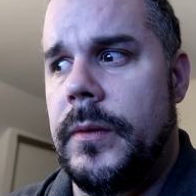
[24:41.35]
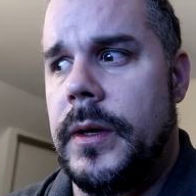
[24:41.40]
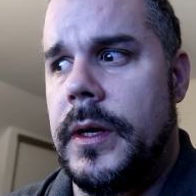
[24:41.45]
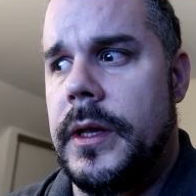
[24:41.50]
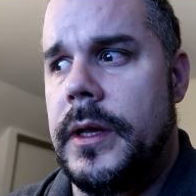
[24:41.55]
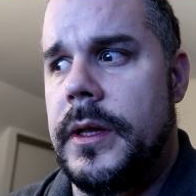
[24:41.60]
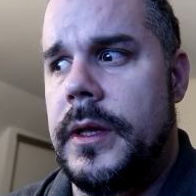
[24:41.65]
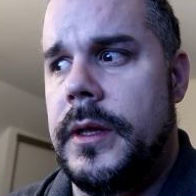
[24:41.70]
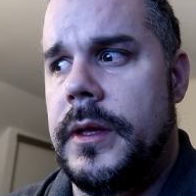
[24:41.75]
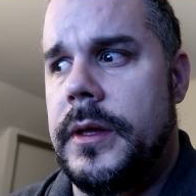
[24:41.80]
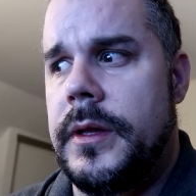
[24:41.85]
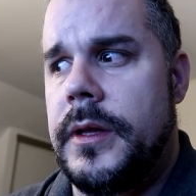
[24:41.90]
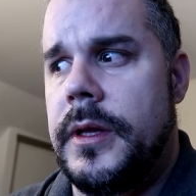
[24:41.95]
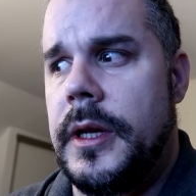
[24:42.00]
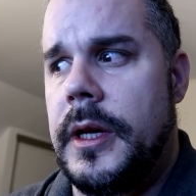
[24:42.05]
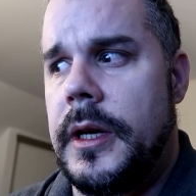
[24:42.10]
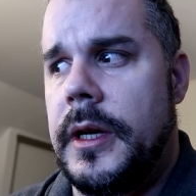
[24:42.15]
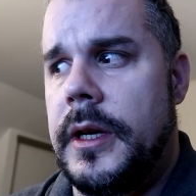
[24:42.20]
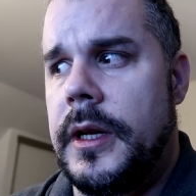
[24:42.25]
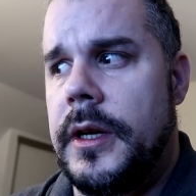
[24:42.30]
What is
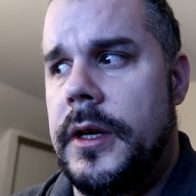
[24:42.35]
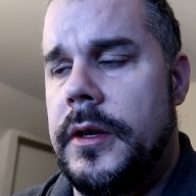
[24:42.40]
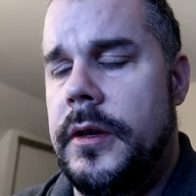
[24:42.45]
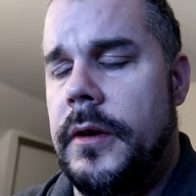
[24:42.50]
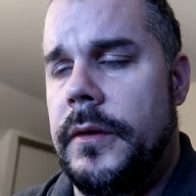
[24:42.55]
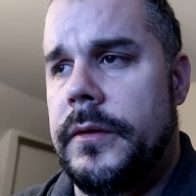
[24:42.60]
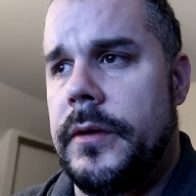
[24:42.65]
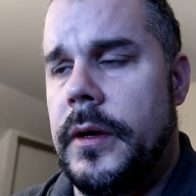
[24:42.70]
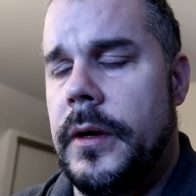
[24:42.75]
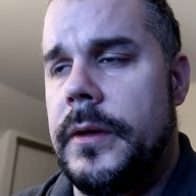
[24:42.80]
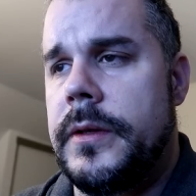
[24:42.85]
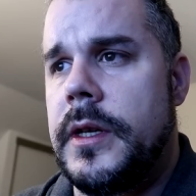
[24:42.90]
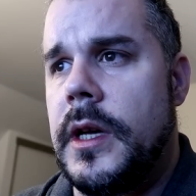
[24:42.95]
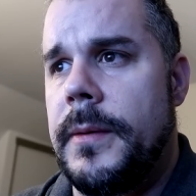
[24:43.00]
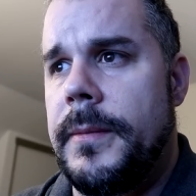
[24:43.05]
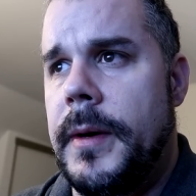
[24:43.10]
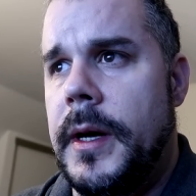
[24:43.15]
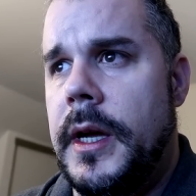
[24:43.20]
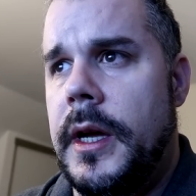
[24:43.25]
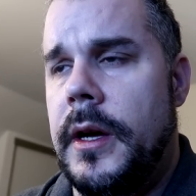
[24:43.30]
they're gonna do if they're
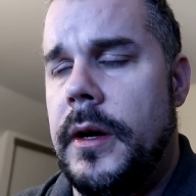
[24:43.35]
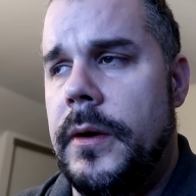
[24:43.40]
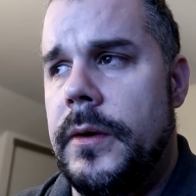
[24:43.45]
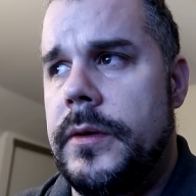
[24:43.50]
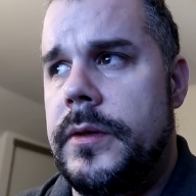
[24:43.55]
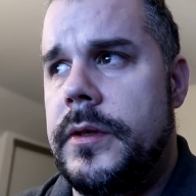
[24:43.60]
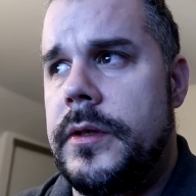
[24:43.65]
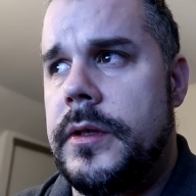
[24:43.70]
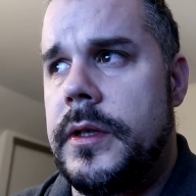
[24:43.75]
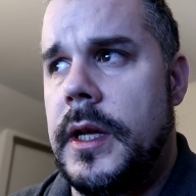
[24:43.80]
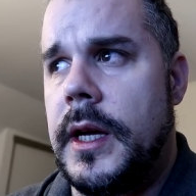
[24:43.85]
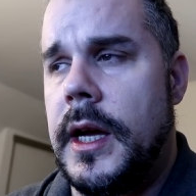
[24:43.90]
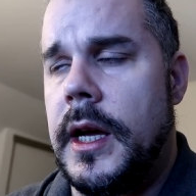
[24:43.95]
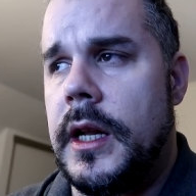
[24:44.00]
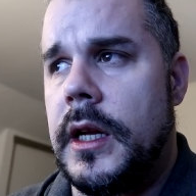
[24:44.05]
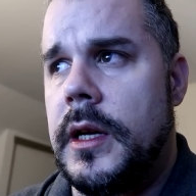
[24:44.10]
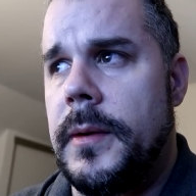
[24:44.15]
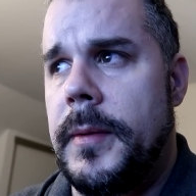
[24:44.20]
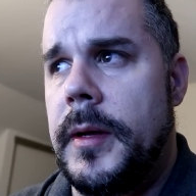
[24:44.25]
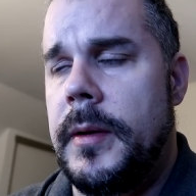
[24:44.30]
outside my house. They
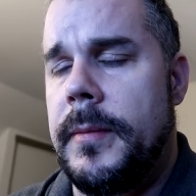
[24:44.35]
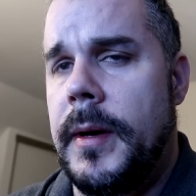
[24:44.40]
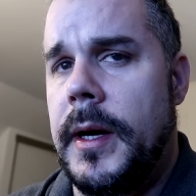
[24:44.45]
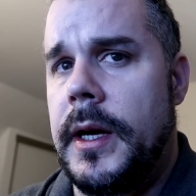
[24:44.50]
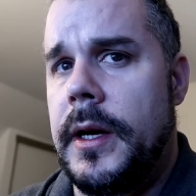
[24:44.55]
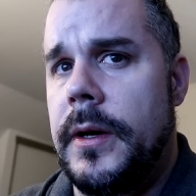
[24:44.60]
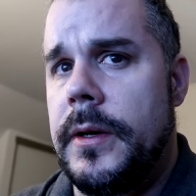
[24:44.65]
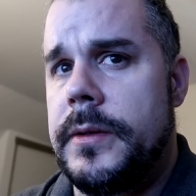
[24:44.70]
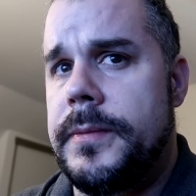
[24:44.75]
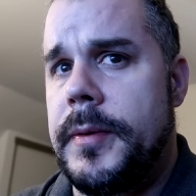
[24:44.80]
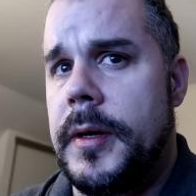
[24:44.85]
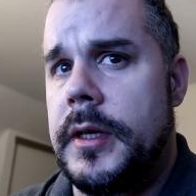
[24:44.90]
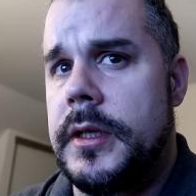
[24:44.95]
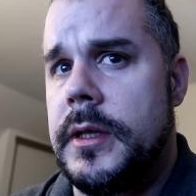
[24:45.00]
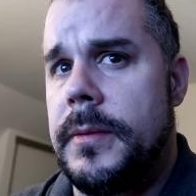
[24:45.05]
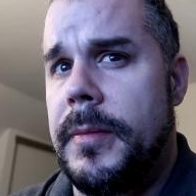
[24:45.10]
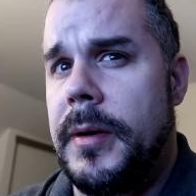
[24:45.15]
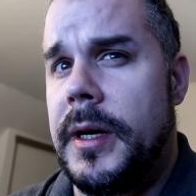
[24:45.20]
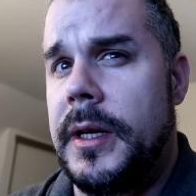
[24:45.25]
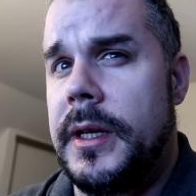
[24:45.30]
gotta come into my house,
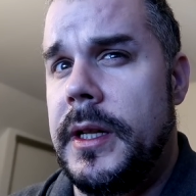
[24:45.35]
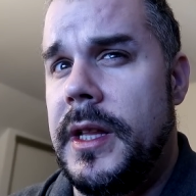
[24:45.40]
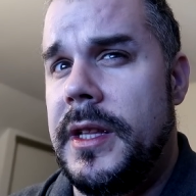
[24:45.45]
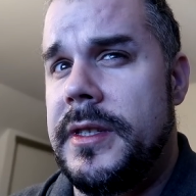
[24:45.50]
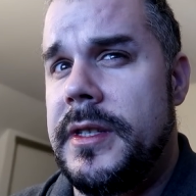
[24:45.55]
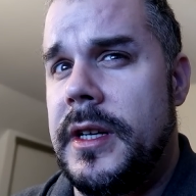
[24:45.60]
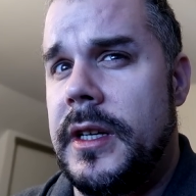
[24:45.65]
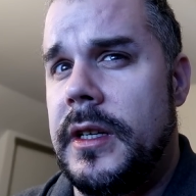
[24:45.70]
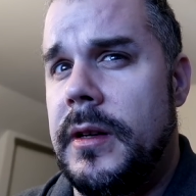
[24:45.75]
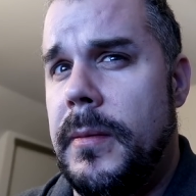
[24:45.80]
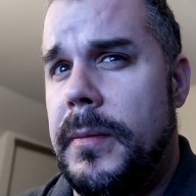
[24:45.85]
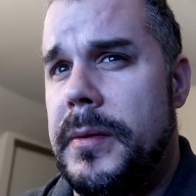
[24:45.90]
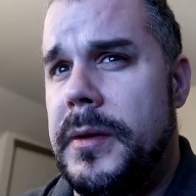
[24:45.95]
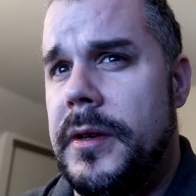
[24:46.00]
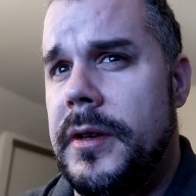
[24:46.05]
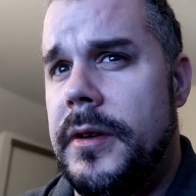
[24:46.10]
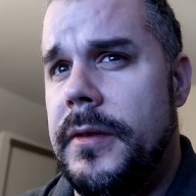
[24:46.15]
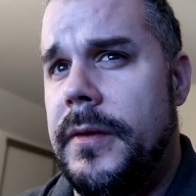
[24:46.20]
press the button, and sync up their